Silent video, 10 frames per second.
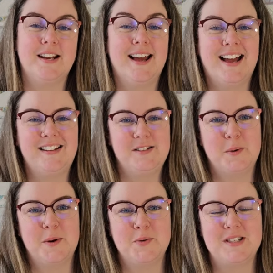hand
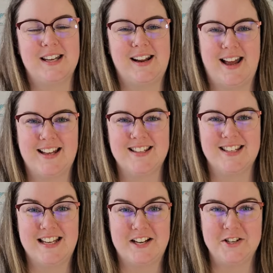quilting and
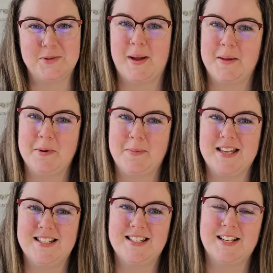English paper
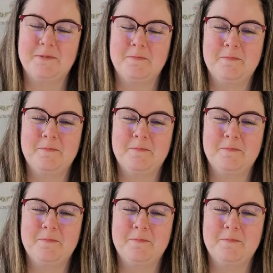piecing.